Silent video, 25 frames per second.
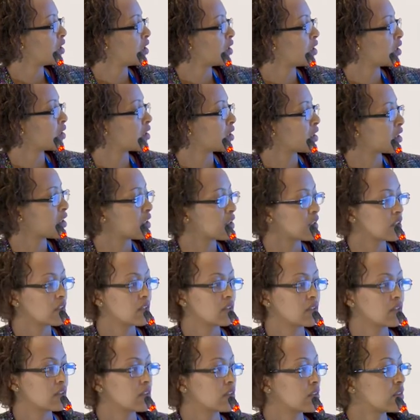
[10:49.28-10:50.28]
And
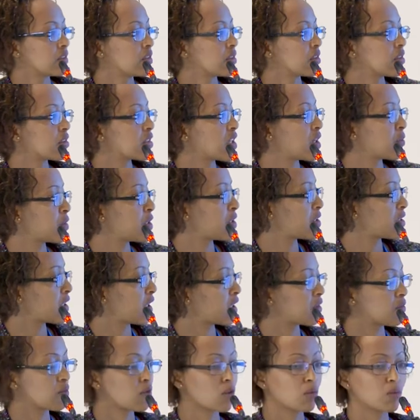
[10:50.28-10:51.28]
then some
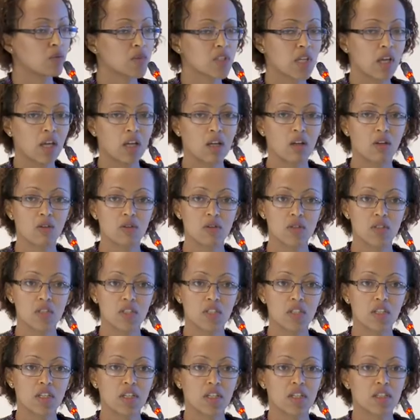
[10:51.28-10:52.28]
insight from psychology
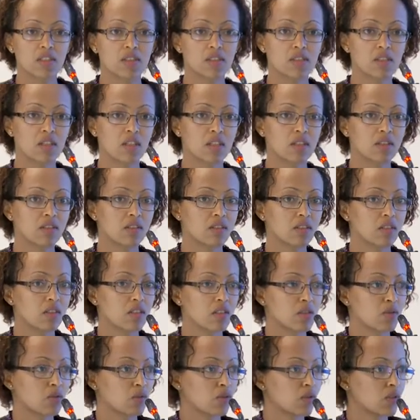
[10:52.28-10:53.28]
indicates that
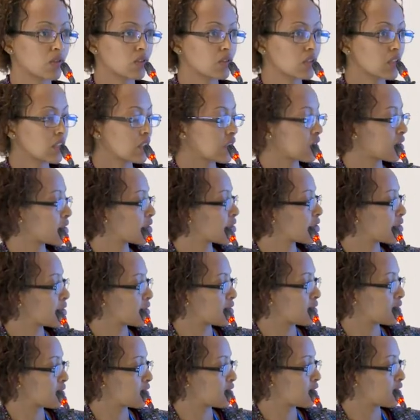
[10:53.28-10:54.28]
they should
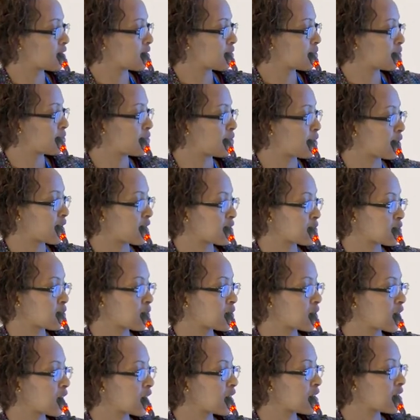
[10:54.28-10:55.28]
focus
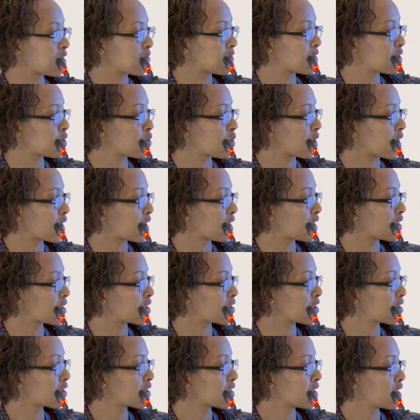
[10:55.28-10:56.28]
on the individual
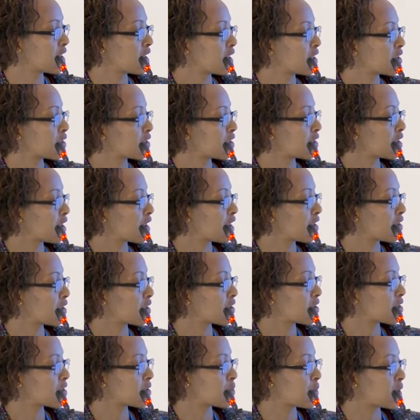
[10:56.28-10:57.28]

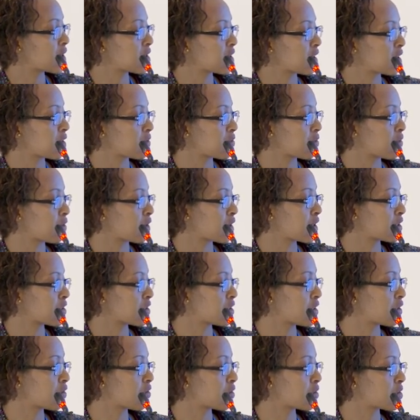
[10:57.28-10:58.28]
and especially
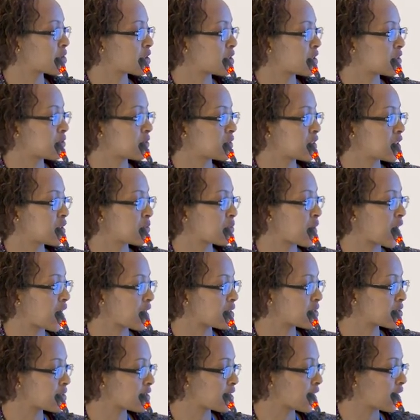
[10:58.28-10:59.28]
focusing on shifting
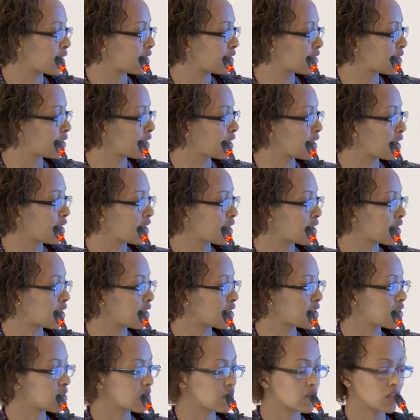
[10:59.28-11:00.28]
mindset
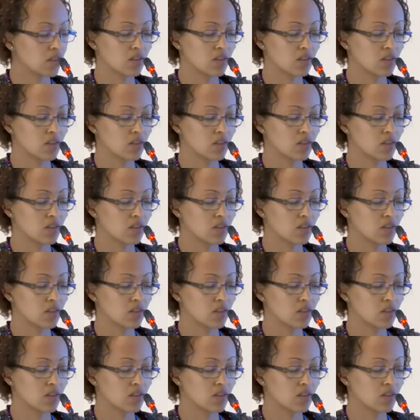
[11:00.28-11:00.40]
and